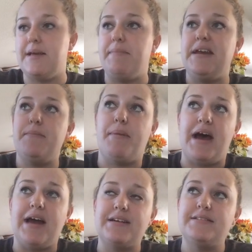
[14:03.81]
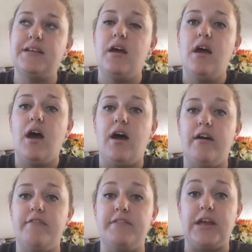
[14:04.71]
is I made a box
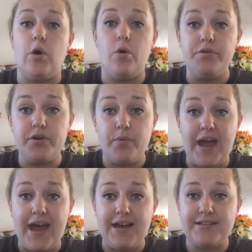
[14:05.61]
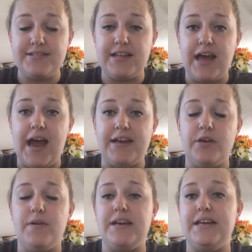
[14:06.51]
of like older wax that I
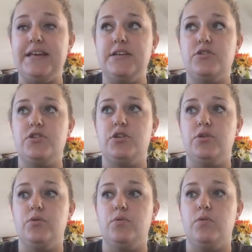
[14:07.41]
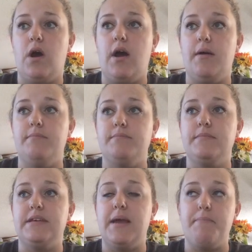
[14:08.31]
knew I needed to
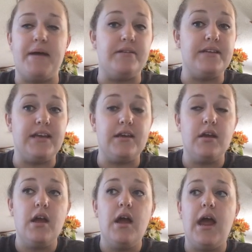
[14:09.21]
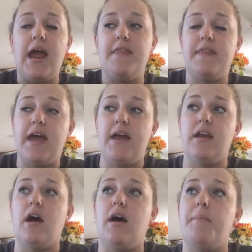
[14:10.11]
get melting. And
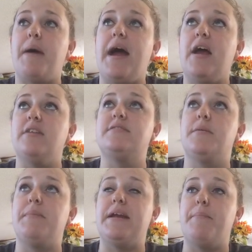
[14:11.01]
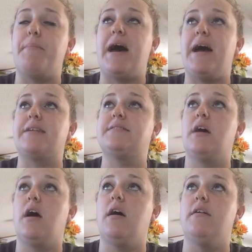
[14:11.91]
then I also made a box
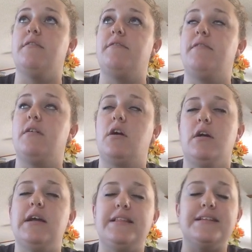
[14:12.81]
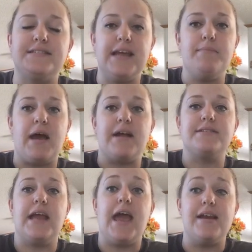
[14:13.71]
of, or in the same
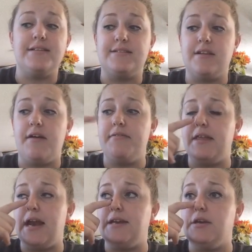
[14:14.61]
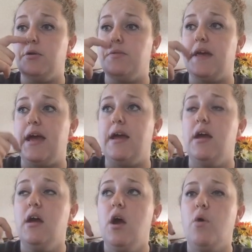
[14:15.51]
box, I added stuff that I knew
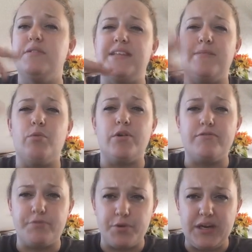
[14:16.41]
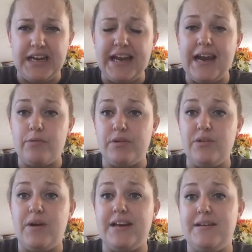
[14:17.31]
that was like more fruity and I
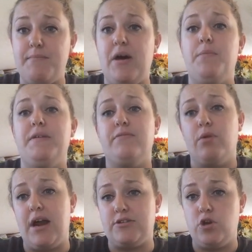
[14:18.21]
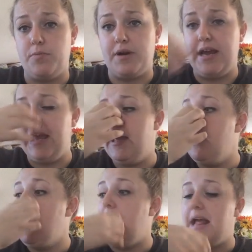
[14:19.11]
really wanted to melt before October hit.
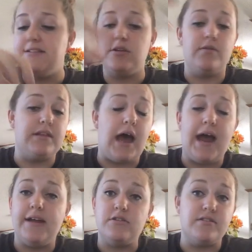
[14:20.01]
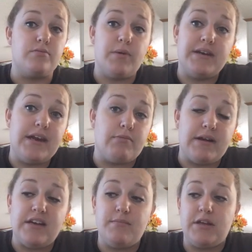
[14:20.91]
And so I just one day
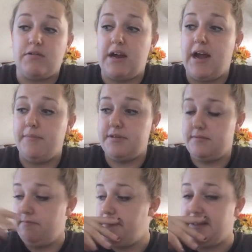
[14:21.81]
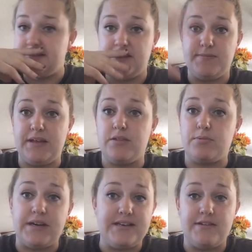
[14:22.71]
randomly grabbed,
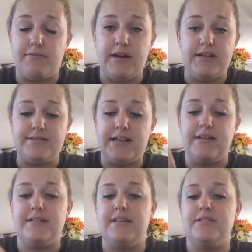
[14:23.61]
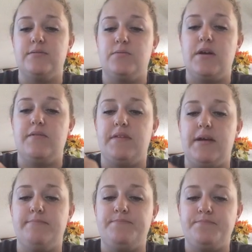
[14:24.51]
3 different scents, and this was one of
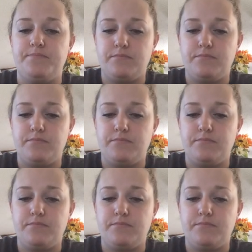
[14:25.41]
them.